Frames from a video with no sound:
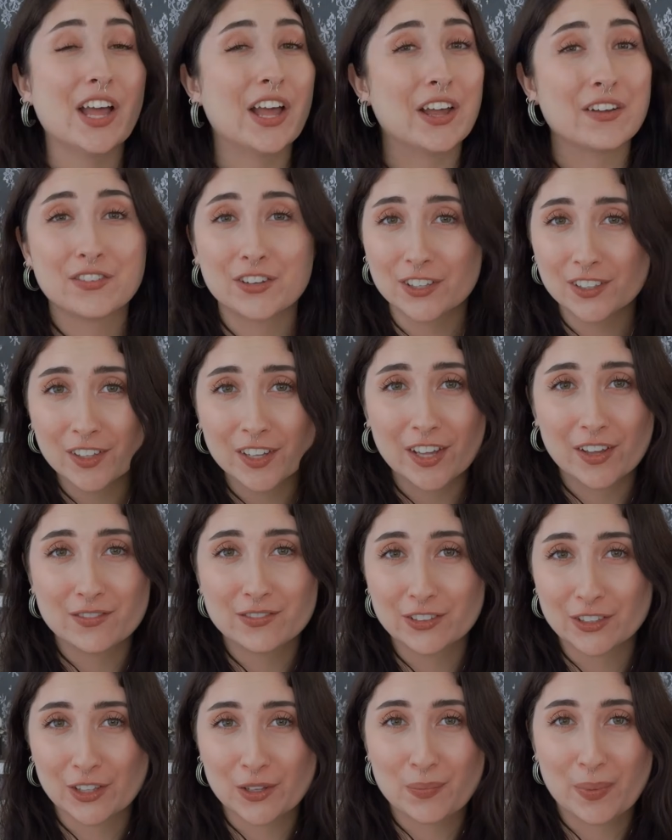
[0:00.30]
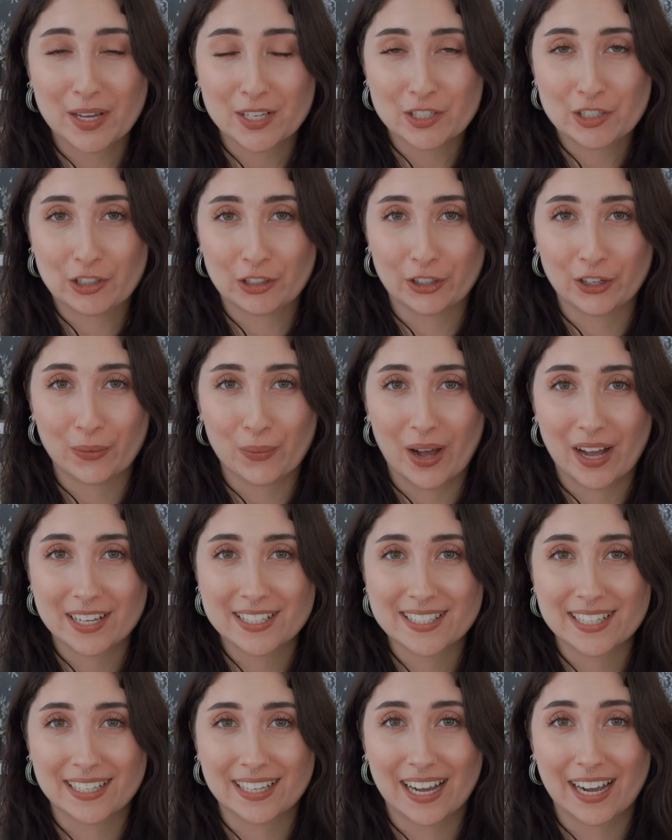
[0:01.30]
If you're looking for the best sugar
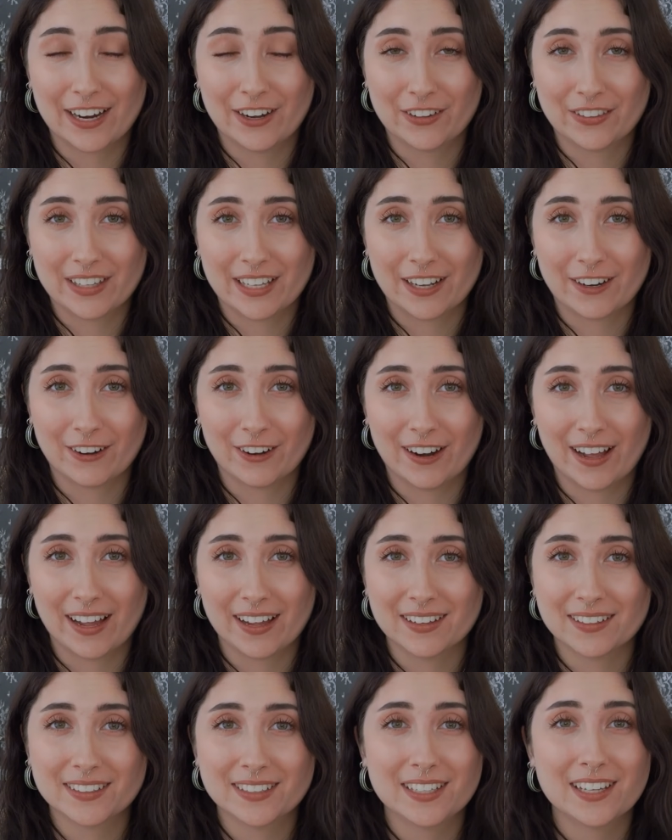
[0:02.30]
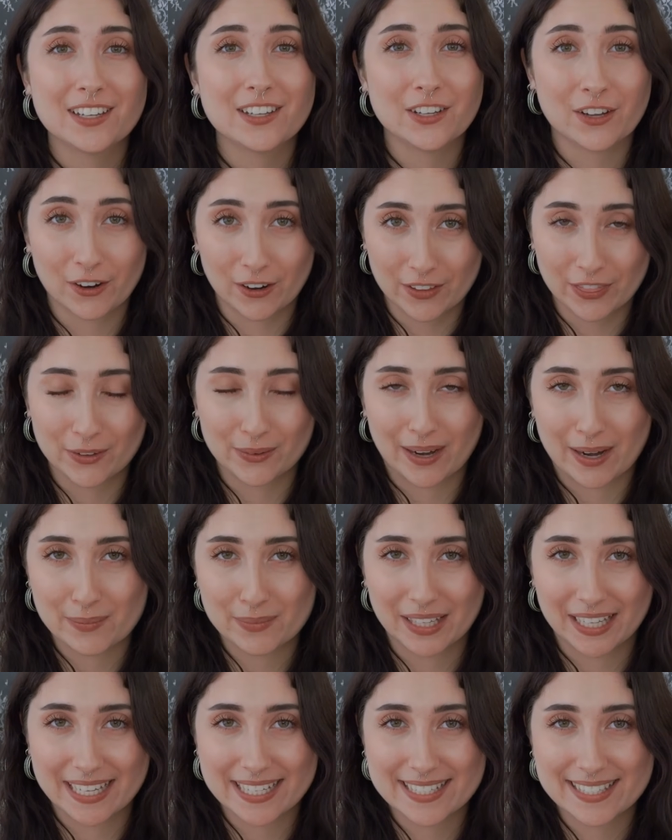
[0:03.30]
waxing guide on the internet, you're in the right
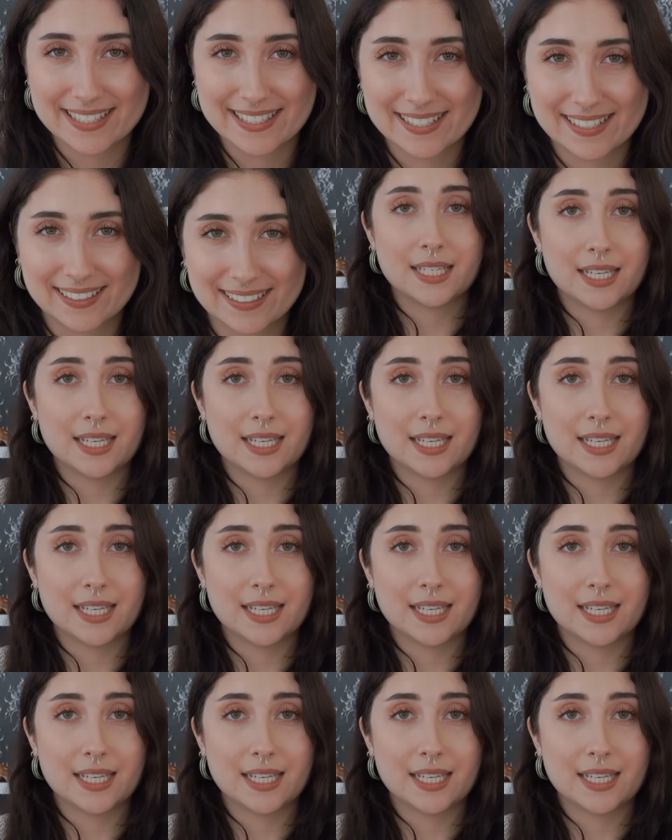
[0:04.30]
place.